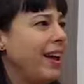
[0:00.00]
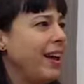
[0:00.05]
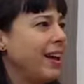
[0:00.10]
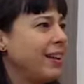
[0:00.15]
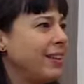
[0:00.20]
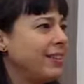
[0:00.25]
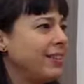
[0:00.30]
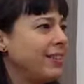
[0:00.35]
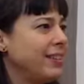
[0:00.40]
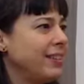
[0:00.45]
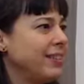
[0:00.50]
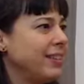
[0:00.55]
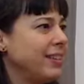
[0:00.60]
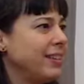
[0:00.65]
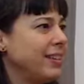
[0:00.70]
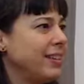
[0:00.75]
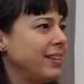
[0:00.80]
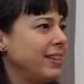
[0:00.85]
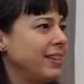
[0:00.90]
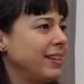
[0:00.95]
And
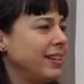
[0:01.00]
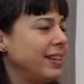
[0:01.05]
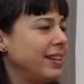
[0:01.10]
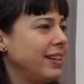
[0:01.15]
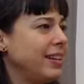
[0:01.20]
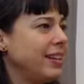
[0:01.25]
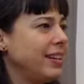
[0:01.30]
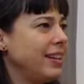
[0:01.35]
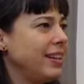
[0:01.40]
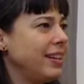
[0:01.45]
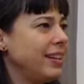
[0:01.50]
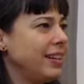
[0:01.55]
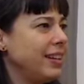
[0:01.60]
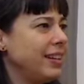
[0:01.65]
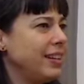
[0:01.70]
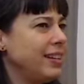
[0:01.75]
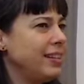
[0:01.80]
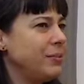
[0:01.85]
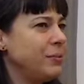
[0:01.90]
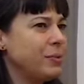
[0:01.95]

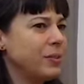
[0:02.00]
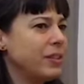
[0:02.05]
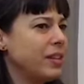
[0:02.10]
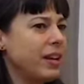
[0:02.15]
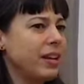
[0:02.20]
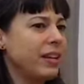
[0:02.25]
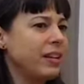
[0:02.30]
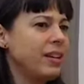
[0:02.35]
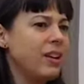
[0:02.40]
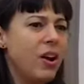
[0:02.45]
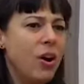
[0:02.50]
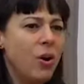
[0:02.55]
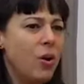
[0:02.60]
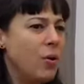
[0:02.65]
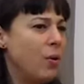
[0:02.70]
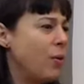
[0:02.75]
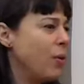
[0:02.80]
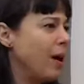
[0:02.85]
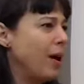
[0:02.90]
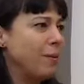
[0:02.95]
he was like,
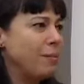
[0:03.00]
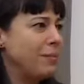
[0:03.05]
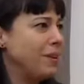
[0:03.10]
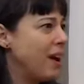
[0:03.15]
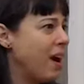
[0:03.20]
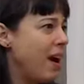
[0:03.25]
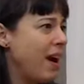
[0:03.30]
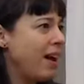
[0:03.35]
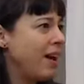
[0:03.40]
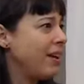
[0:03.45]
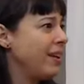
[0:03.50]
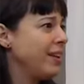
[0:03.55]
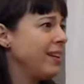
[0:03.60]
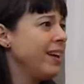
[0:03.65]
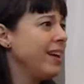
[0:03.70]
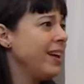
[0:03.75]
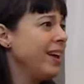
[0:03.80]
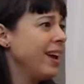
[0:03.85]
"No, I'm not.